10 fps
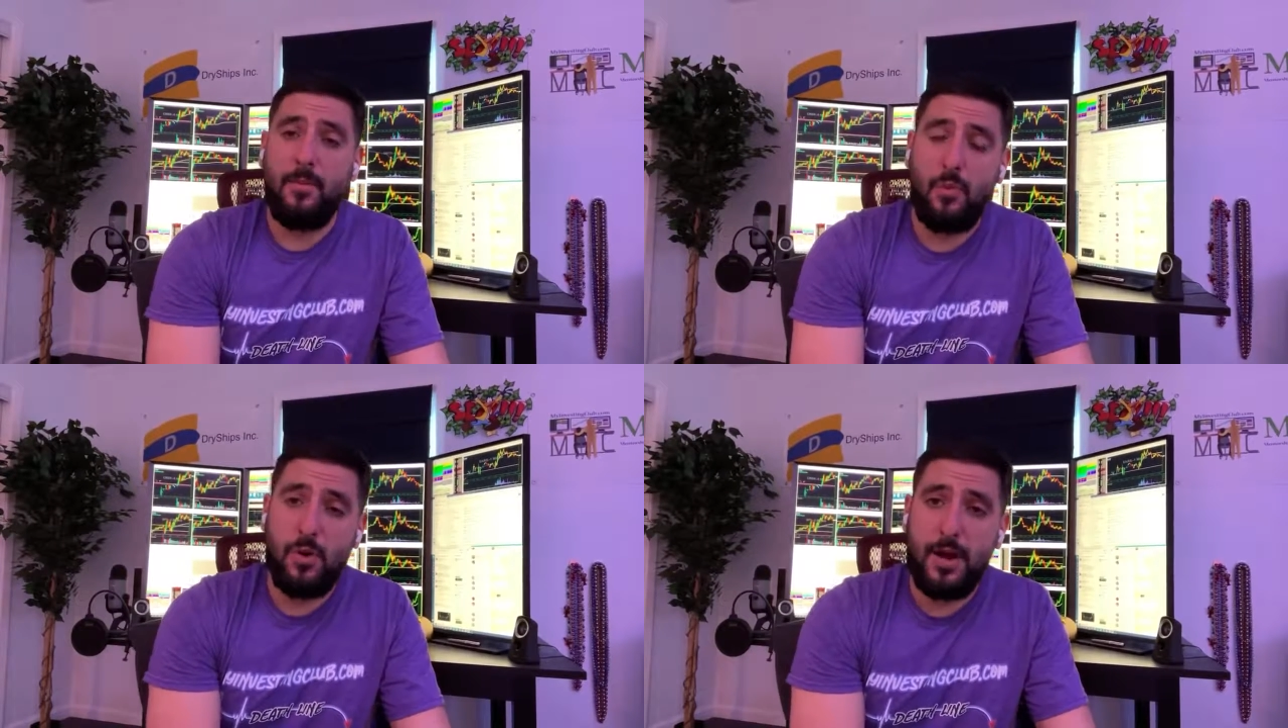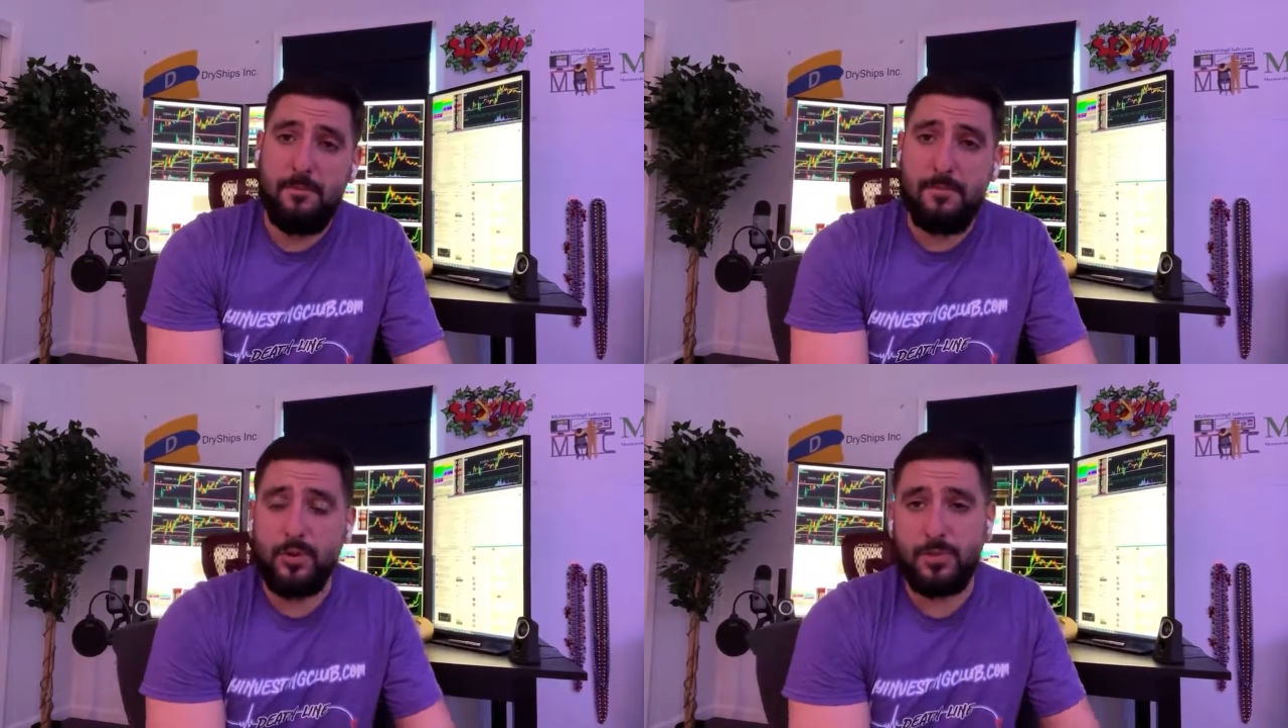But what
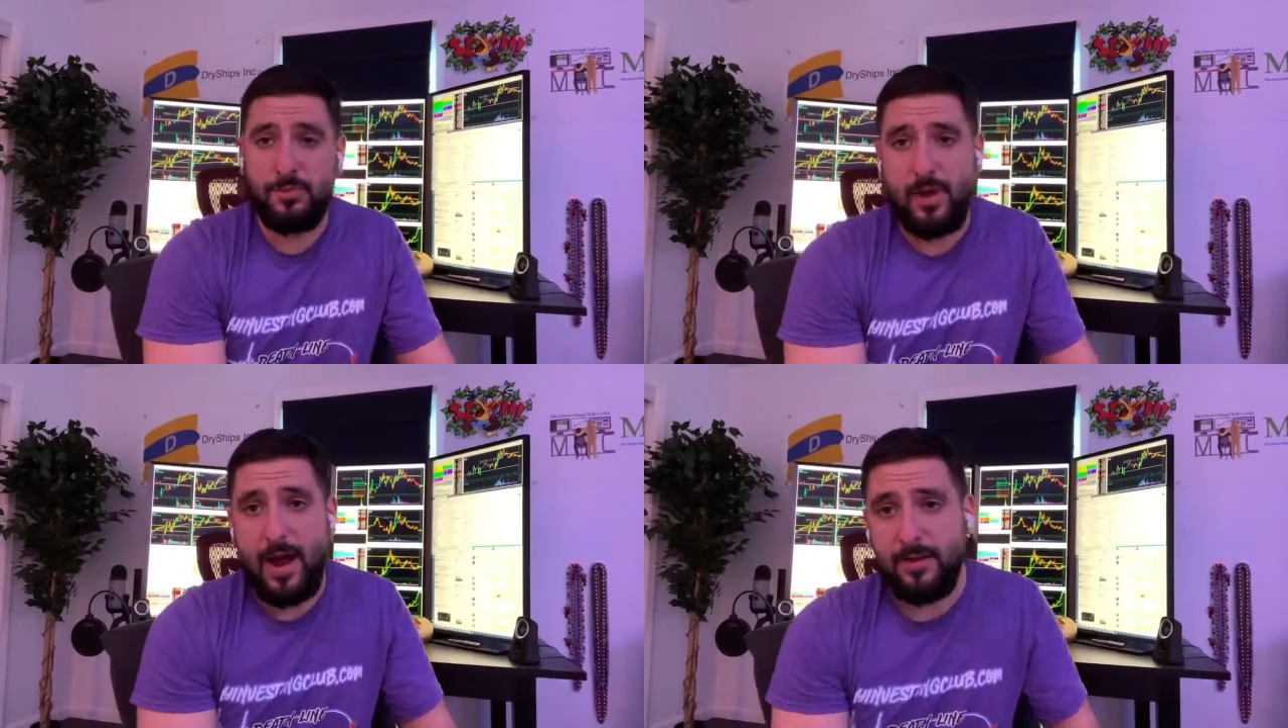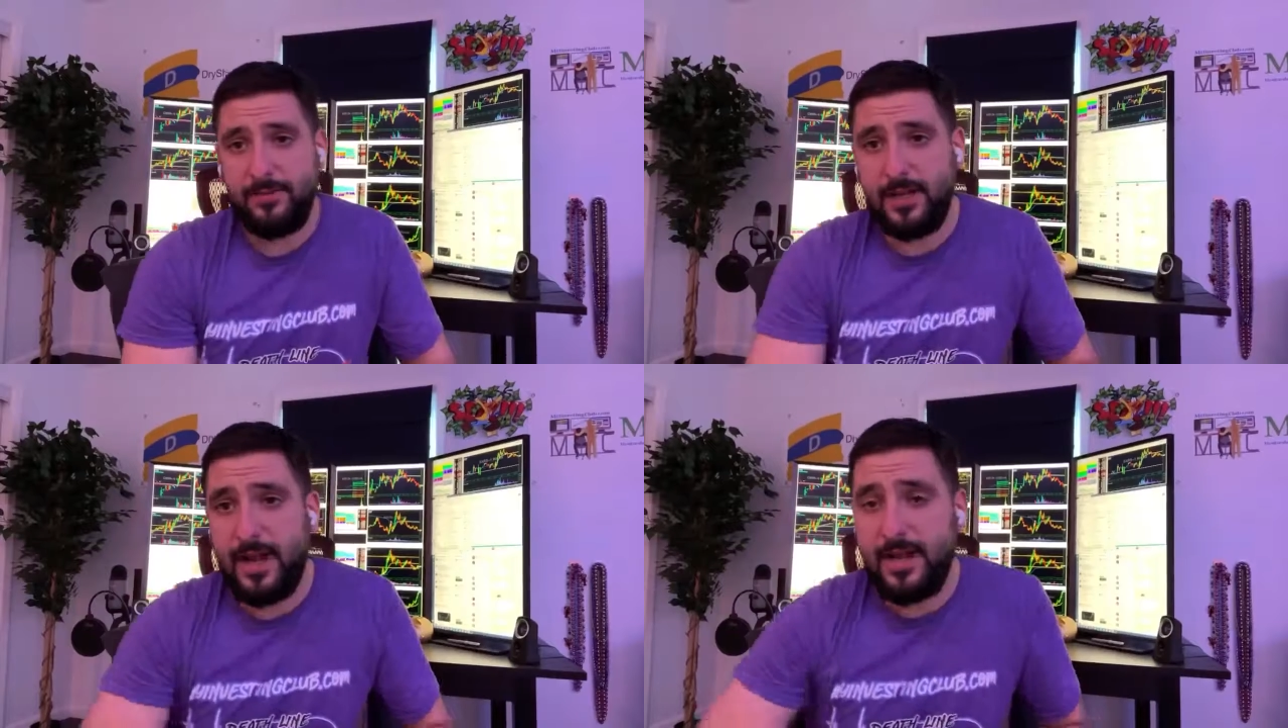I'm most proud
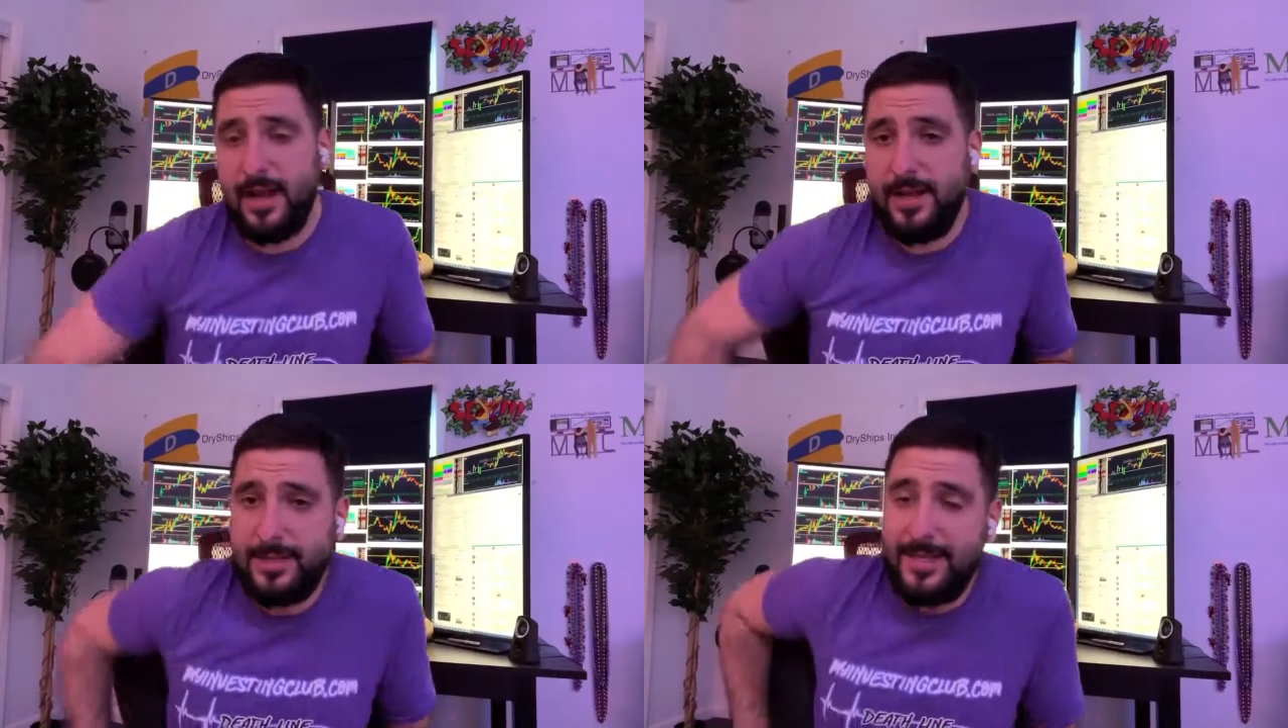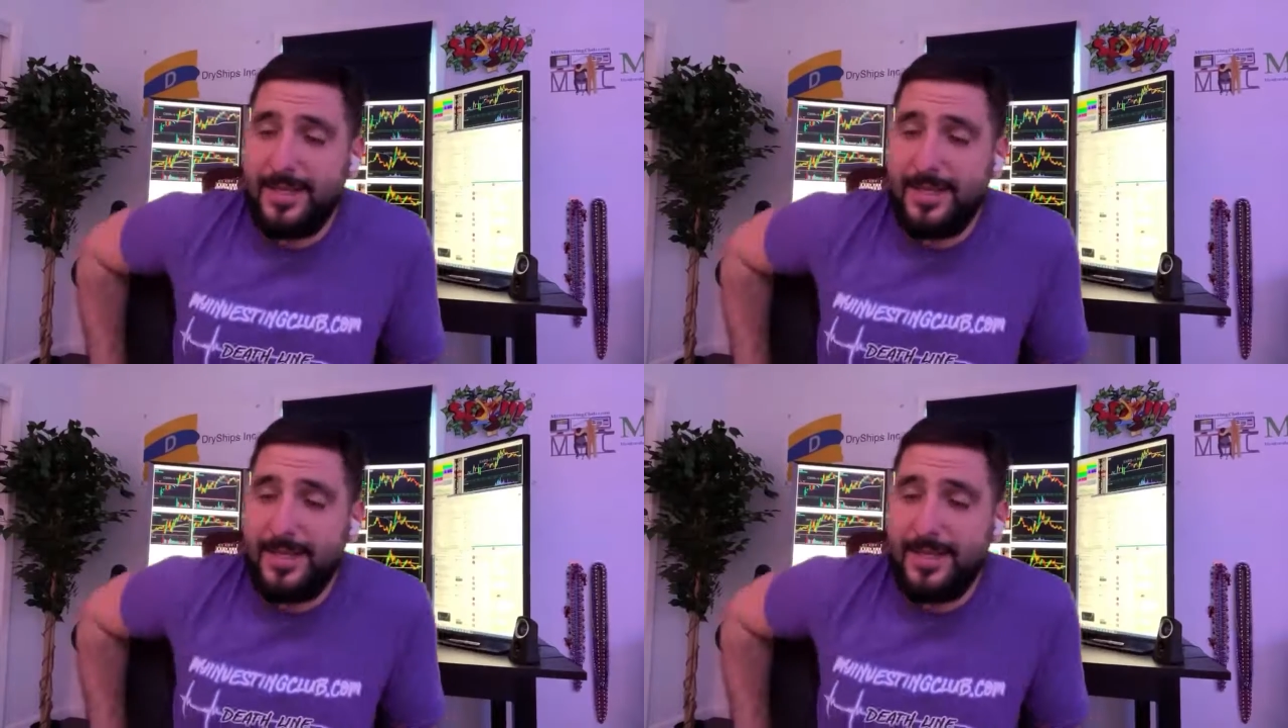of today, guys,